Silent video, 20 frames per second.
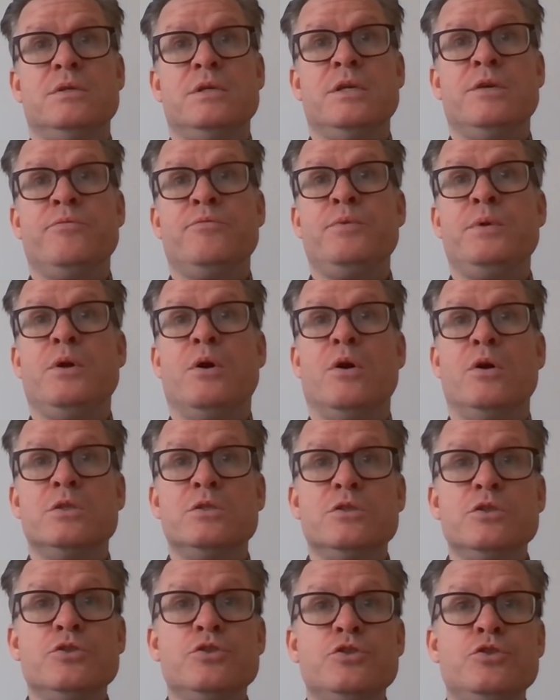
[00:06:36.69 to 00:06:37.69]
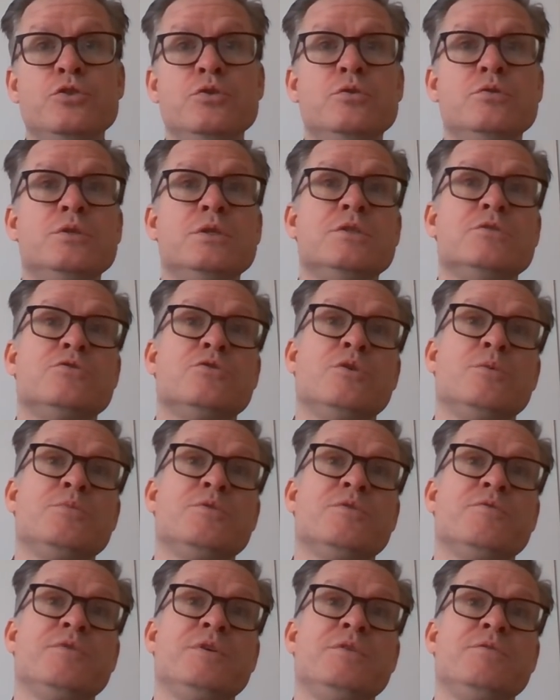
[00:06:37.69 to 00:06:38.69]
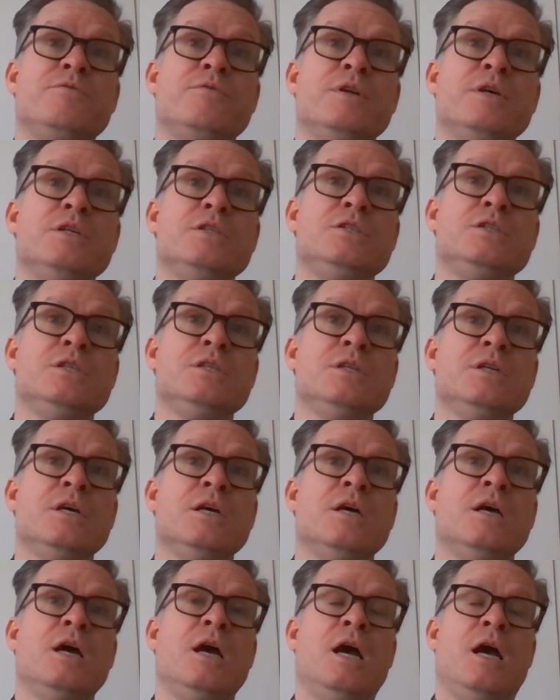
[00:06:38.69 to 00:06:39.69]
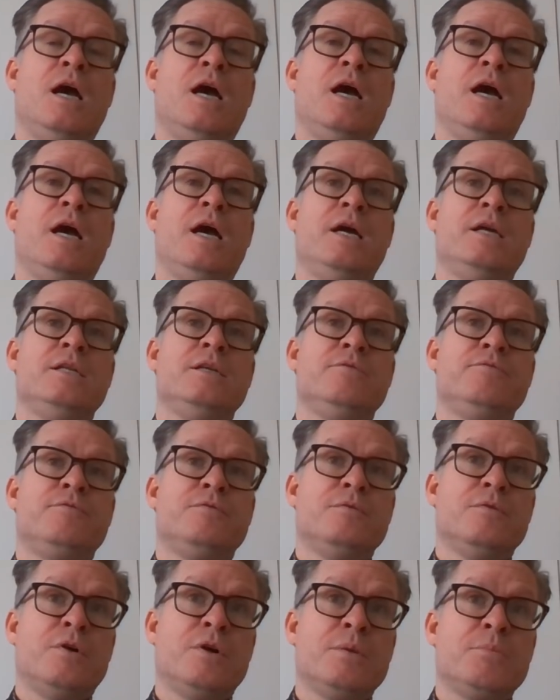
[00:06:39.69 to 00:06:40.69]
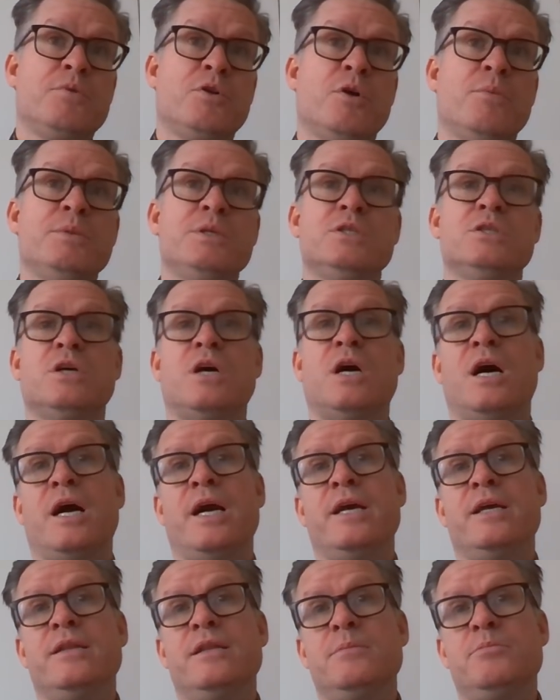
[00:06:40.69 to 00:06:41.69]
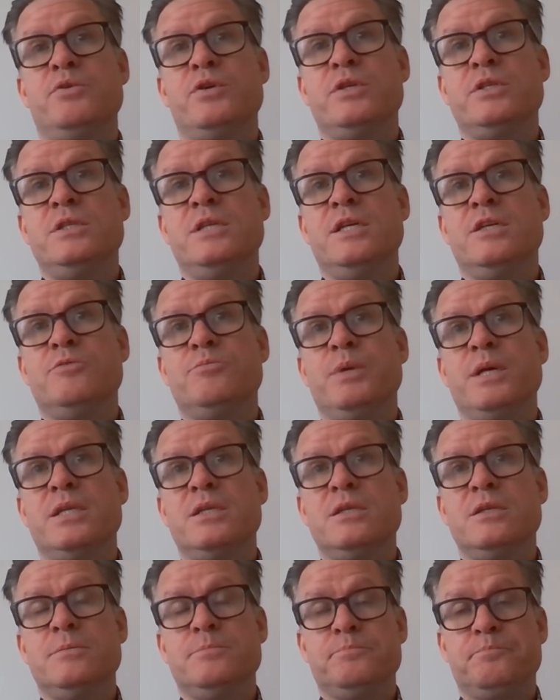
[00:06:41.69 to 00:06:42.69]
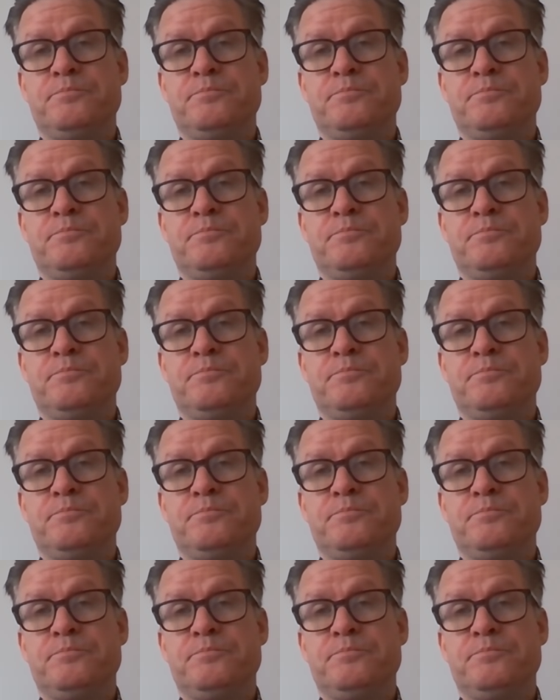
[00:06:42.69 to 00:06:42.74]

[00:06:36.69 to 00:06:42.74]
If we undershoot in terms of the inflation, and if unemployment is higher than presently expected,